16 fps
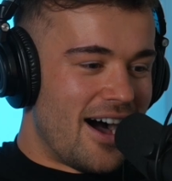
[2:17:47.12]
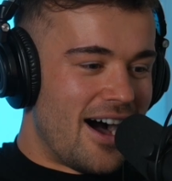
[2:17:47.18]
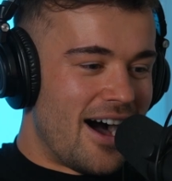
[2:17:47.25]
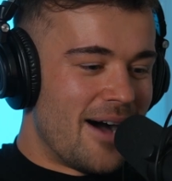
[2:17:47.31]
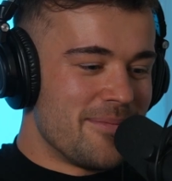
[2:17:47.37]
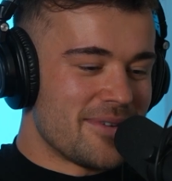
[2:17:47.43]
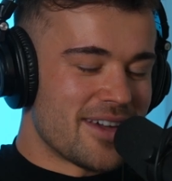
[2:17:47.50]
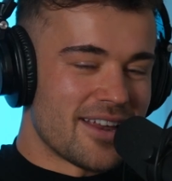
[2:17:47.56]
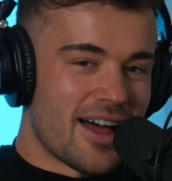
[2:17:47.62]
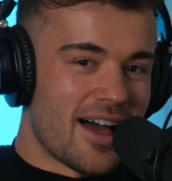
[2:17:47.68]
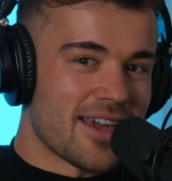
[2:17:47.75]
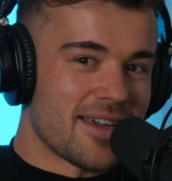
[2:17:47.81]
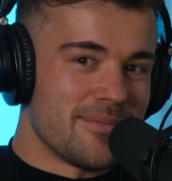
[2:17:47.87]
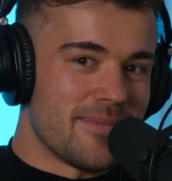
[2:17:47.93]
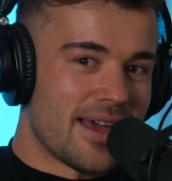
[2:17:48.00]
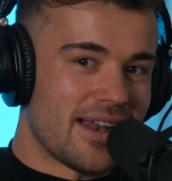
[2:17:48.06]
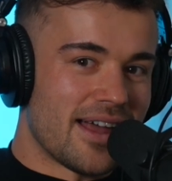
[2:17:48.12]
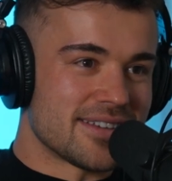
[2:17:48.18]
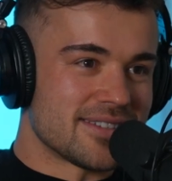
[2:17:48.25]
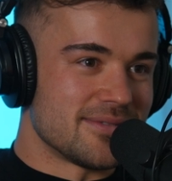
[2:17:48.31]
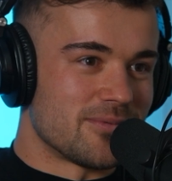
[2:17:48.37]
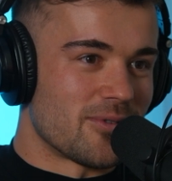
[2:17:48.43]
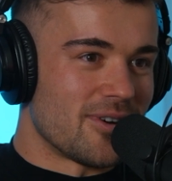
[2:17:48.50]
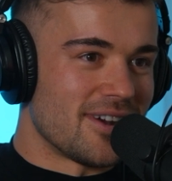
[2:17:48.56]
I can make like
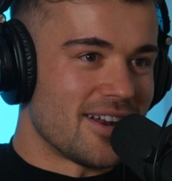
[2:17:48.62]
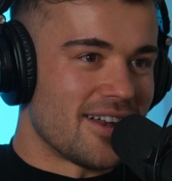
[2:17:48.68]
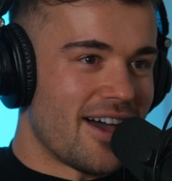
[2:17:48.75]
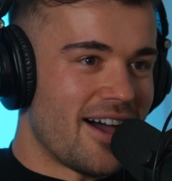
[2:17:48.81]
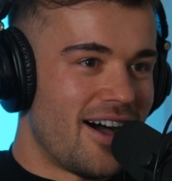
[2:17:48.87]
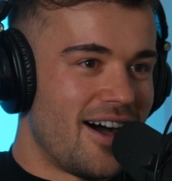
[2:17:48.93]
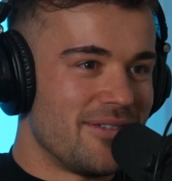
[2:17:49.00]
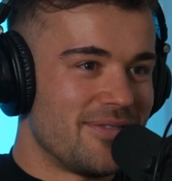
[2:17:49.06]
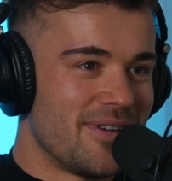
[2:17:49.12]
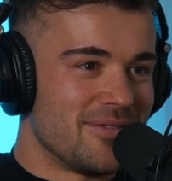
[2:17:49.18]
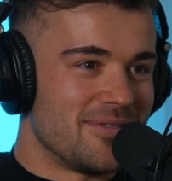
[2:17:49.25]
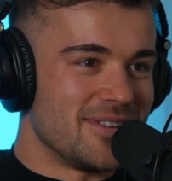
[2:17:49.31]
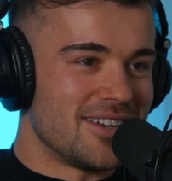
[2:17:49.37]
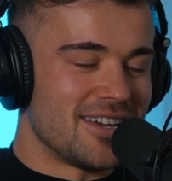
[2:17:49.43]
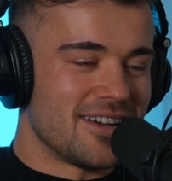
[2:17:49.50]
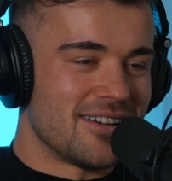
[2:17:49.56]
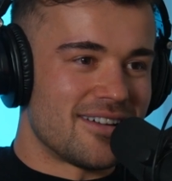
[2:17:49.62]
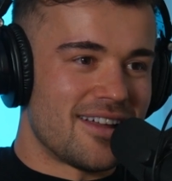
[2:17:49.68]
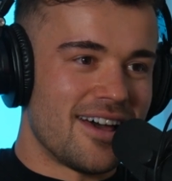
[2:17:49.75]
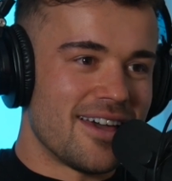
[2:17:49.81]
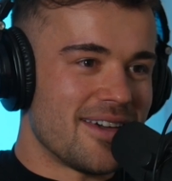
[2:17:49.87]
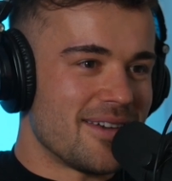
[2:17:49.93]
some really like heartfelt video, like